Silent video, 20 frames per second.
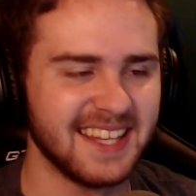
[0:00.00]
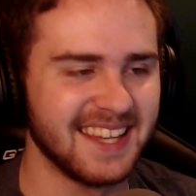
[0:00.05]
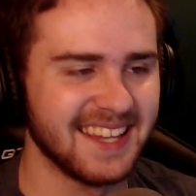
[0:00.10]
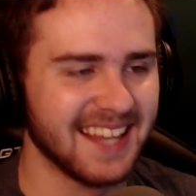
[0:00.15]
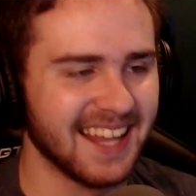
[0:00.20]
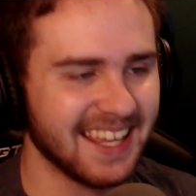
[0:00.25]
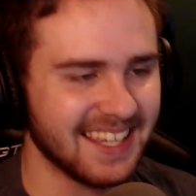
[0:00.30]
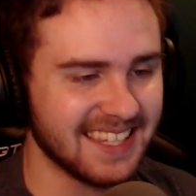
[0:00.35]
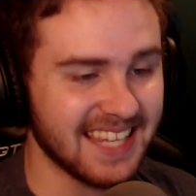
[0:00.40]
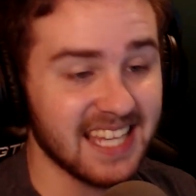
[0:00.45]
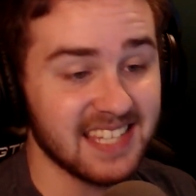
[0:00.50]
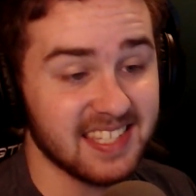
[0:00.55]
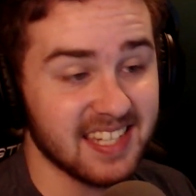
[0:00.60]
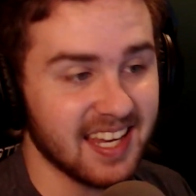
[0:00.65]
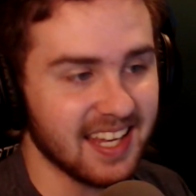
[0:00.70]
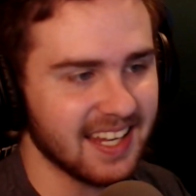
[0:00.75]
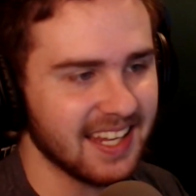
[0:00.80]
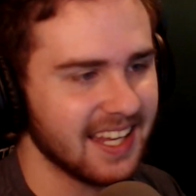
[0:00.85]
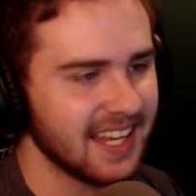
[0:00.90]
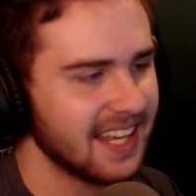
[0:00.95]
Like, that's
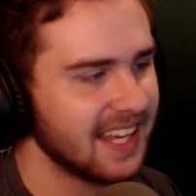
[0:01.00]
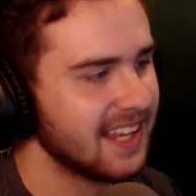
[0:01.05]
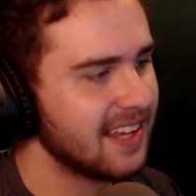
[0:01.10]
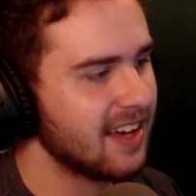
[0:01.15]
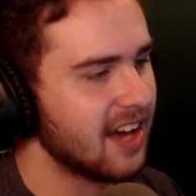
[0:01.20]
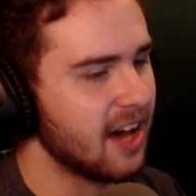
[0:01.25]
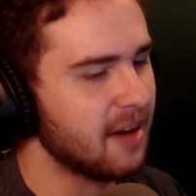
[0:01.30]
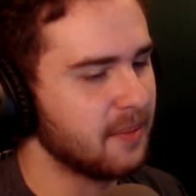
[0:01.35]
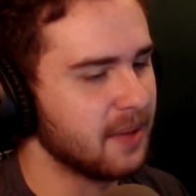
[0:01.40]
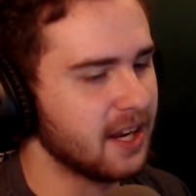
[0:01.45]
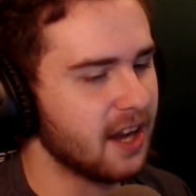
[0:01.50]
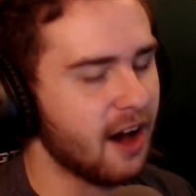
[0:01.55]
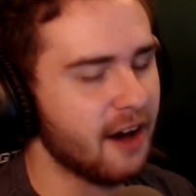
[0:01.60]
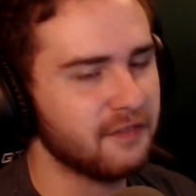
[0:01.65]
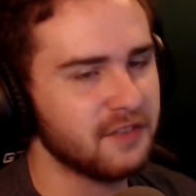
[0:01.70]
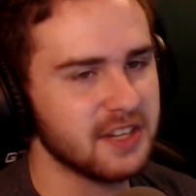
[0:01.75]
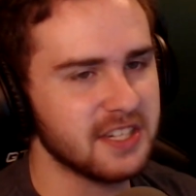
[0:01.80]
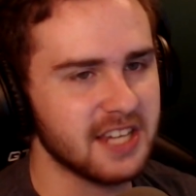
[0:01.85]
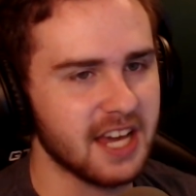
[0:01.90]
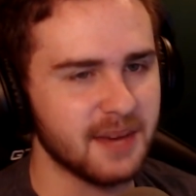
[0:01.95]
it. And
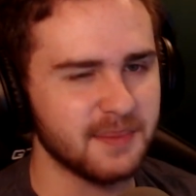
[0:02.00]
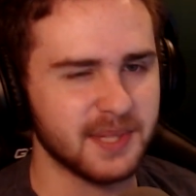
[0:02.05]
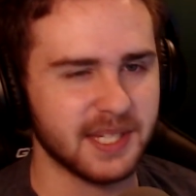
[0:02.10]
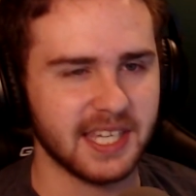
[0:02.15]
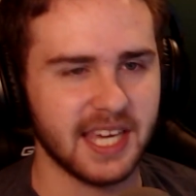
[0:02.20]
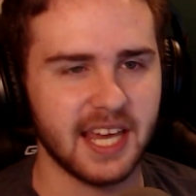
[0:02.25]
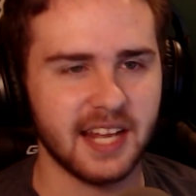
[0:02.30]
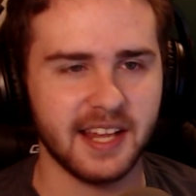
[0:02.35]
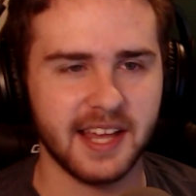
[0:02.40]
oftentimes, again,